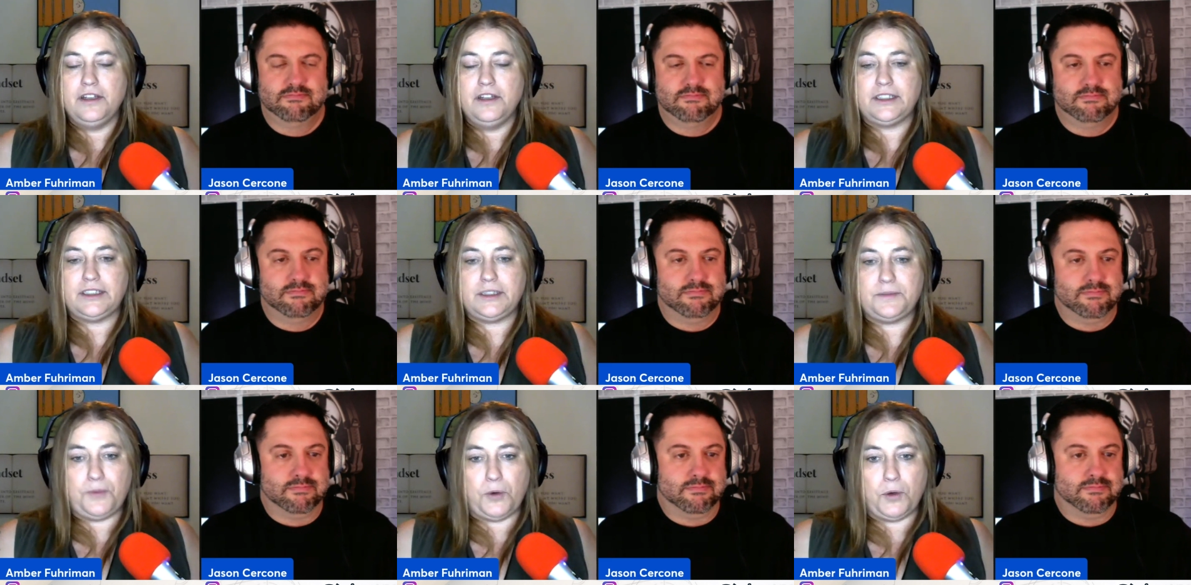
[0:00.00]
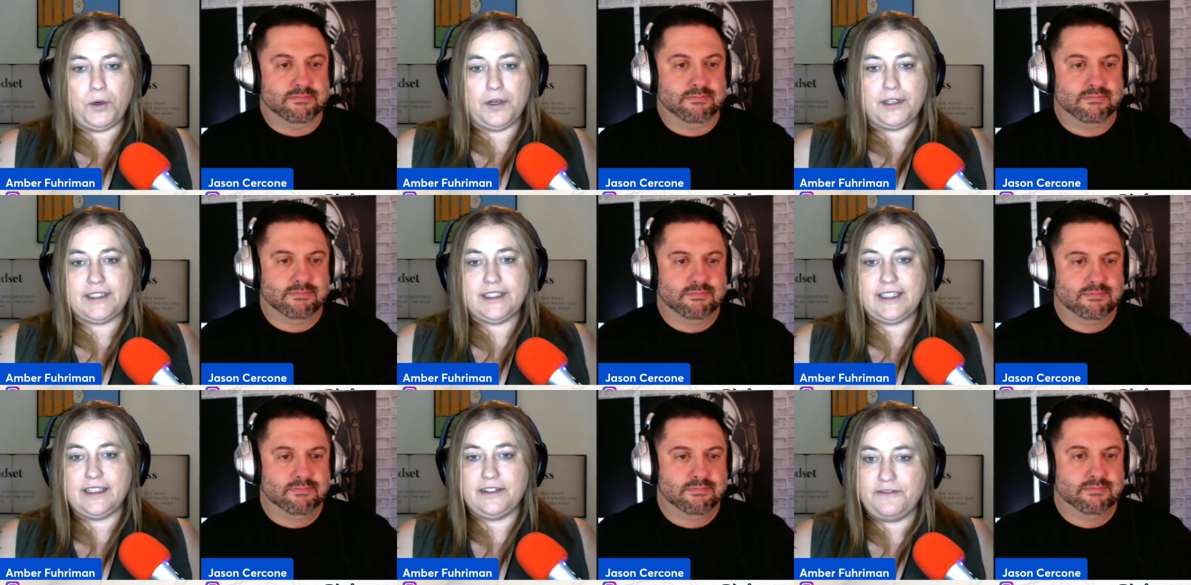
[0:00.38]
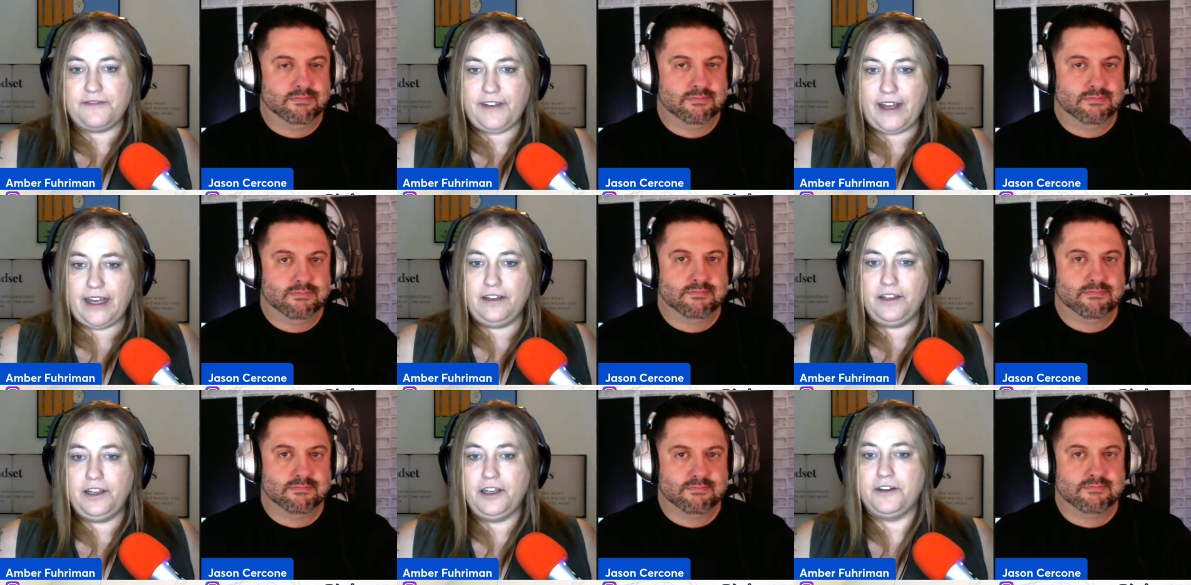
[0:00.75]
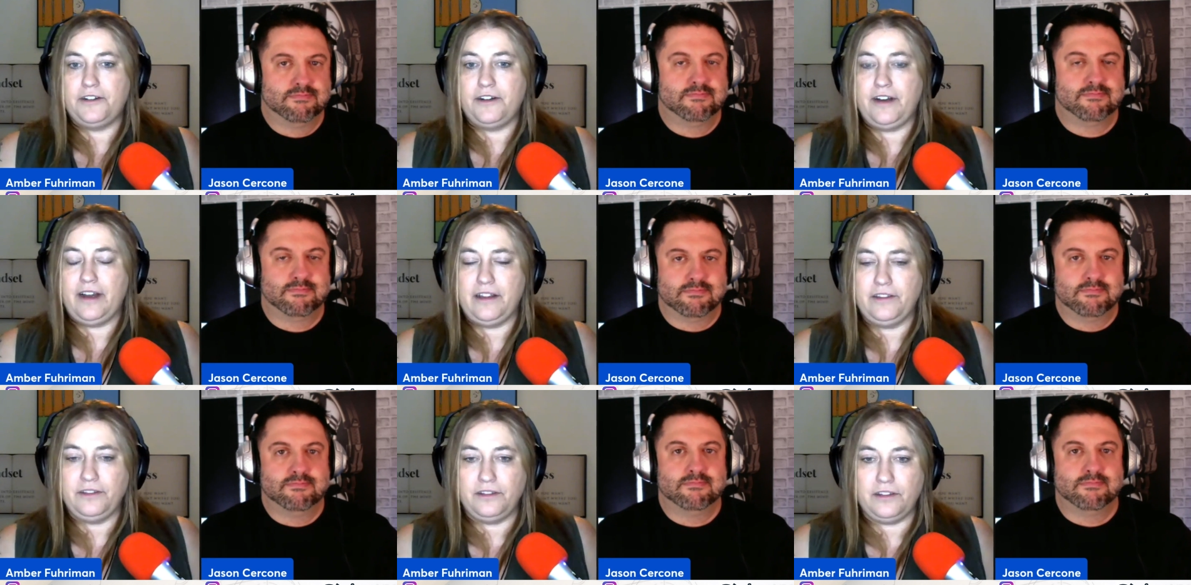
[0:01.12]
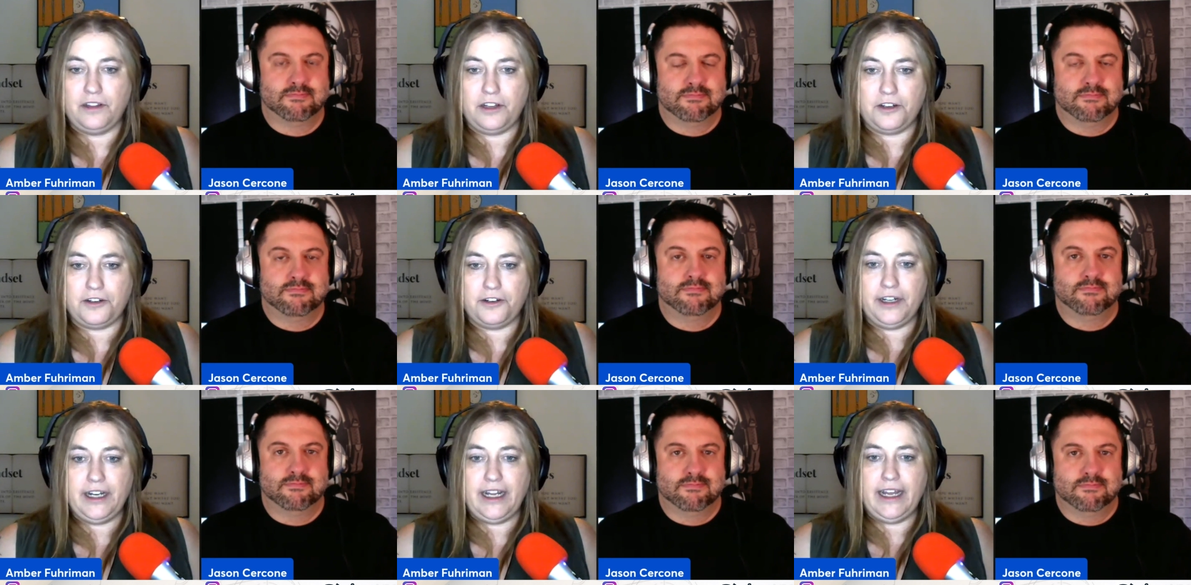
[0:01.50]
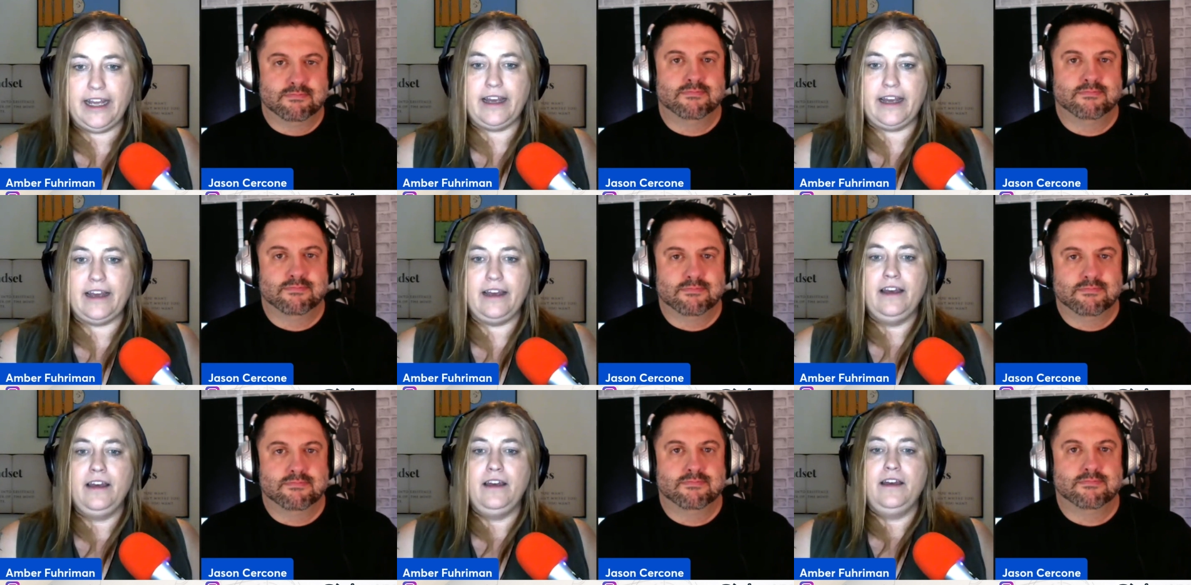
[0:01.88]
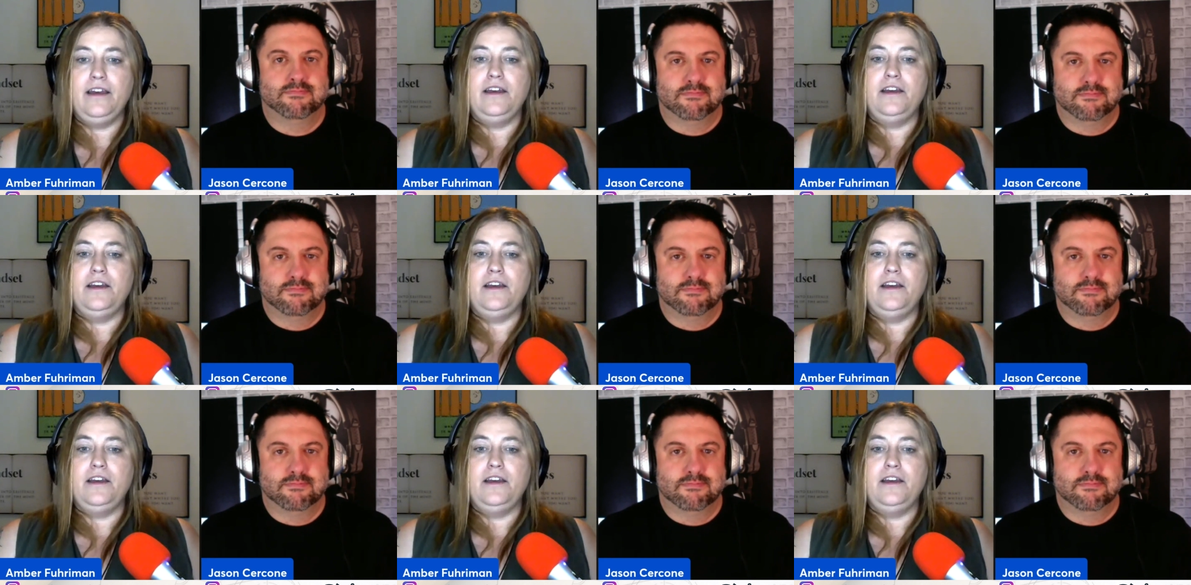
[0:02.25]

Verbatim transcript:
Speaker 1: sports and failure and learning